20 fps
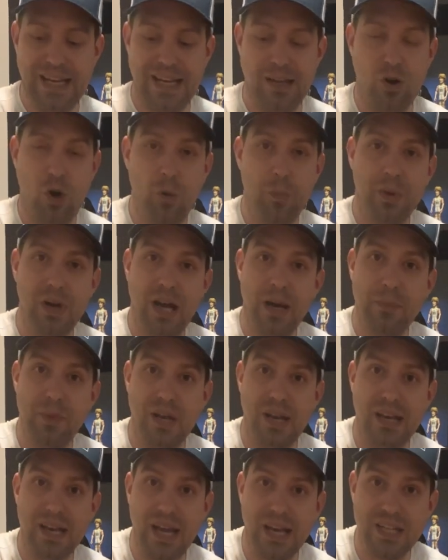it can open
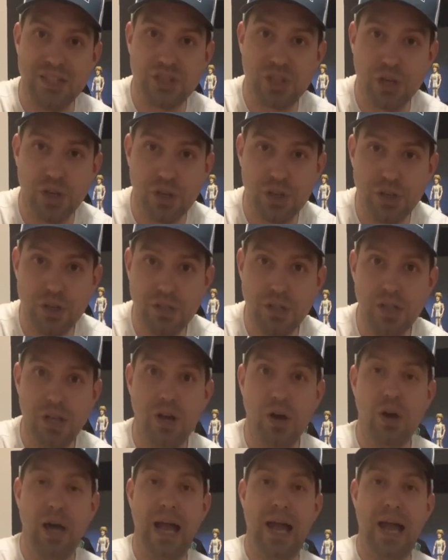up a nice curl